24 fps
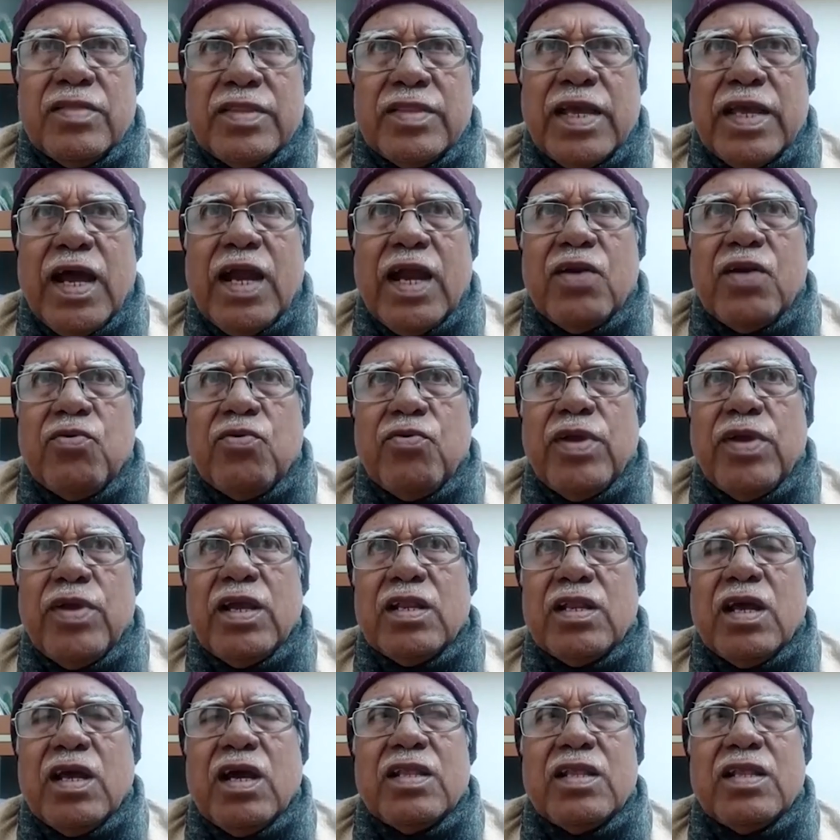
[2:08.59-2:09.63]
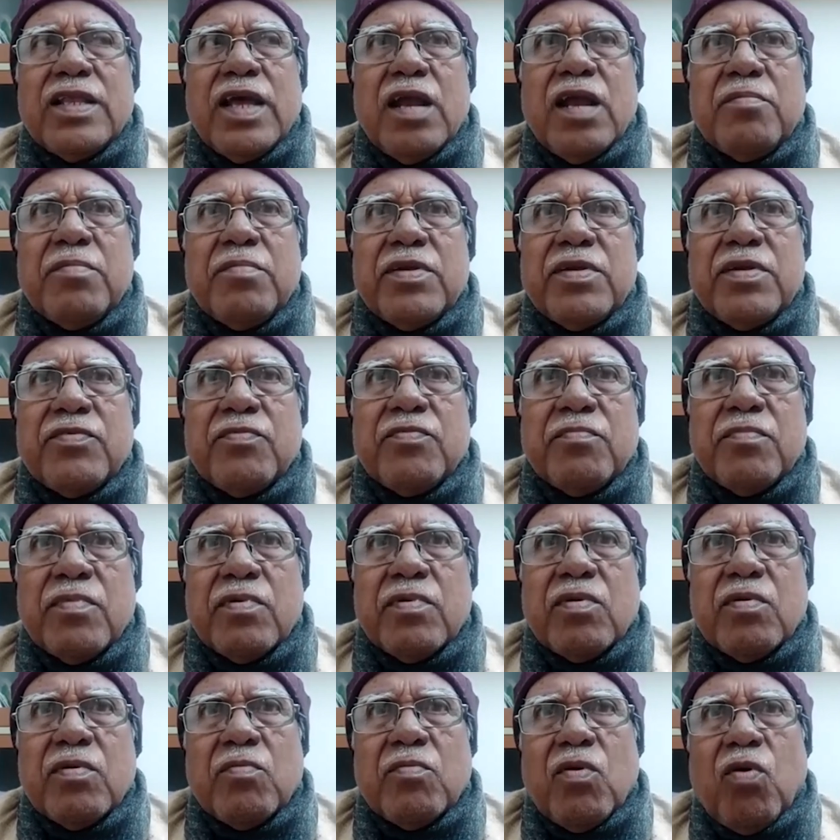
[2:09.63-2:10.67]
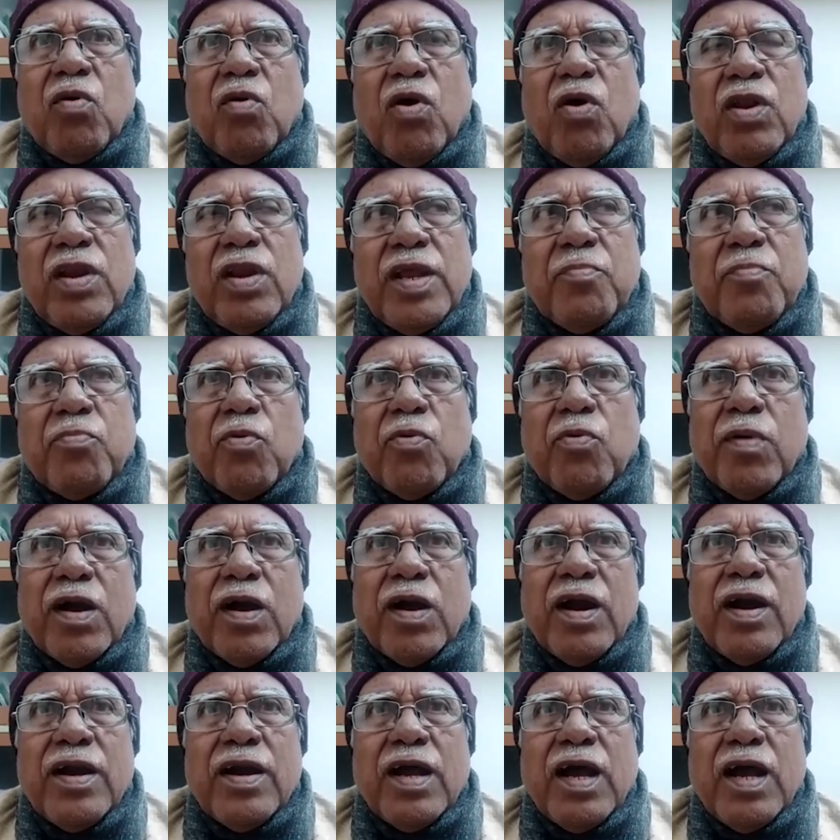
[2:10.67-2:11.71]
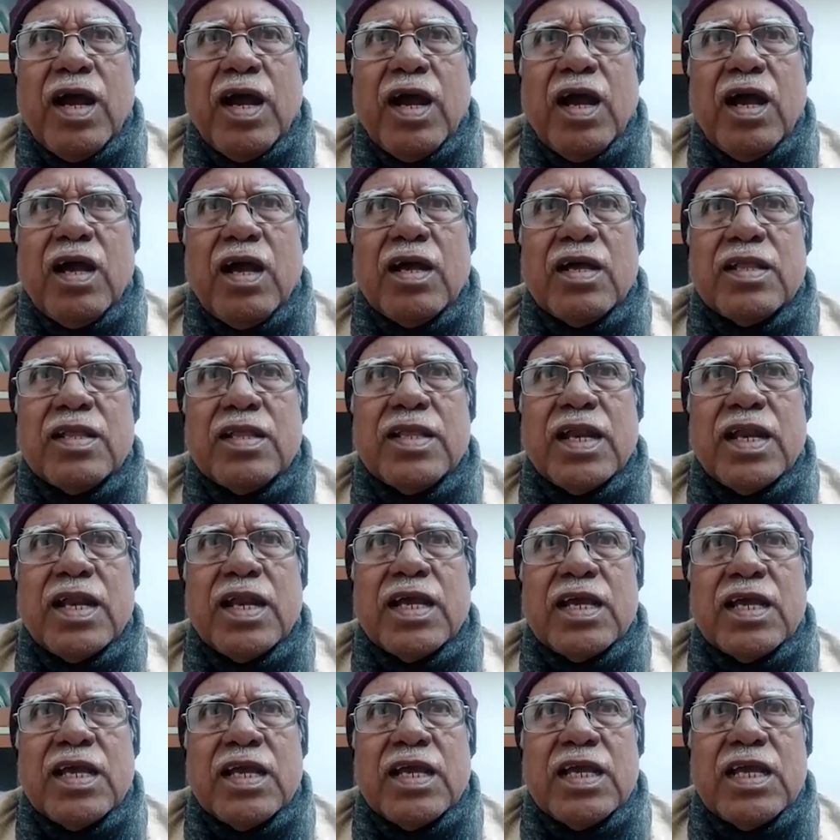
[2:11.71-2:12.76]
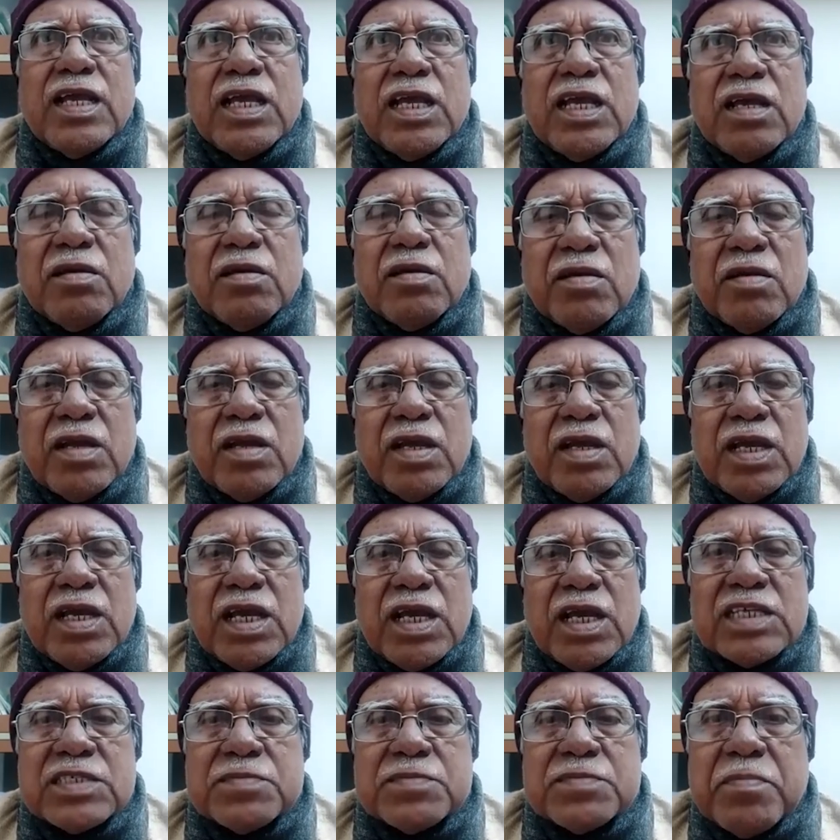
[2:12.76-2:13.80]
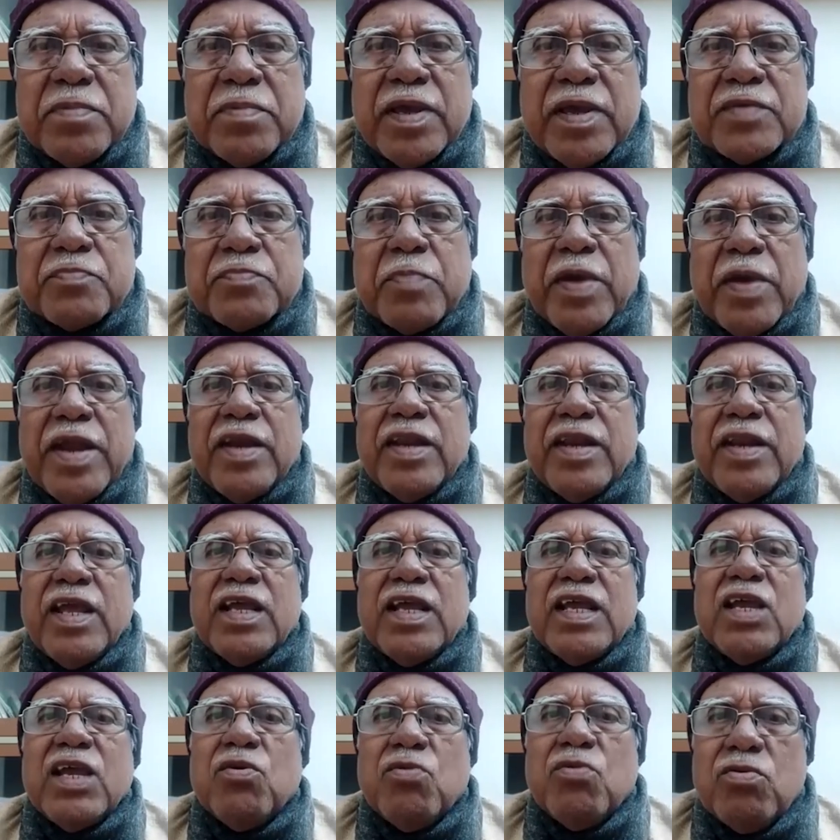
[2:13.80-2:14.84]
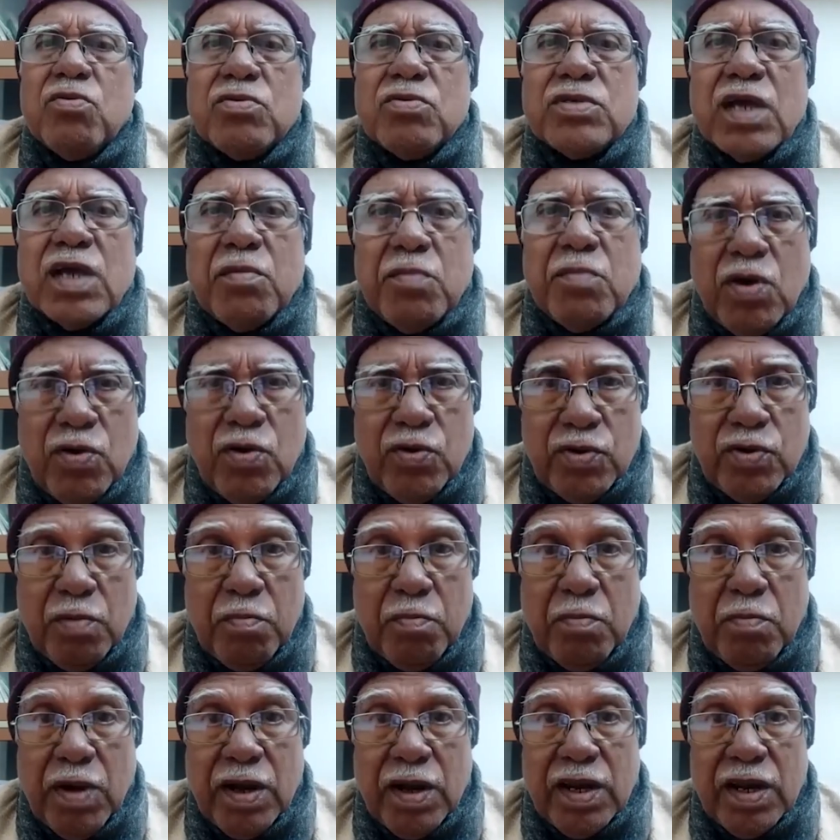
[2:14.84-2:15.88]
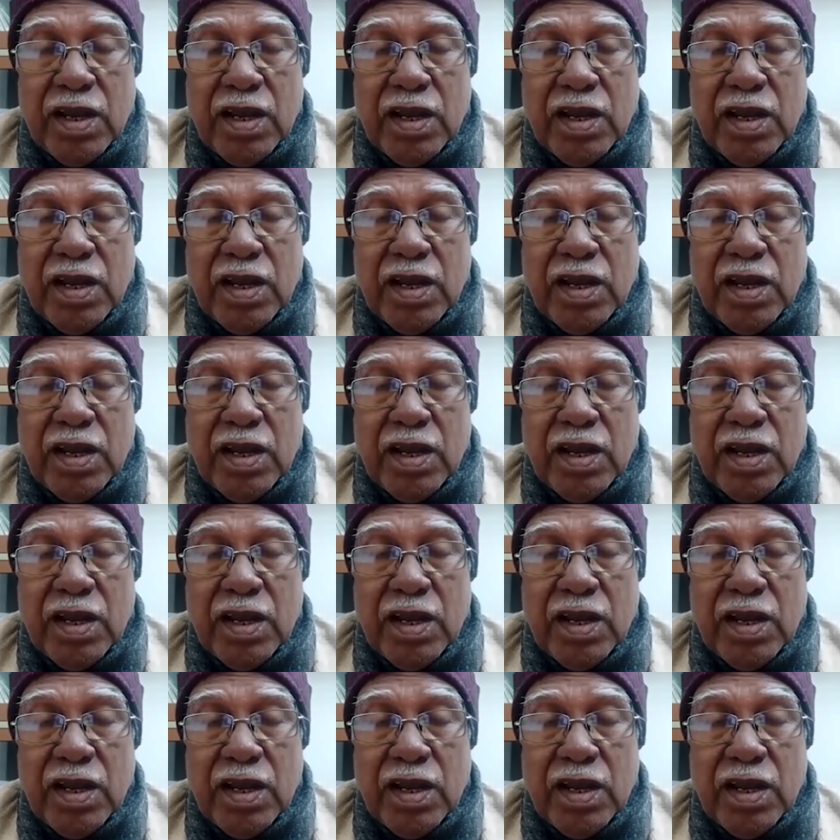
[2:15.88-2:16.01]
They are doing, they are only propaganda, they are spending huge amount of money.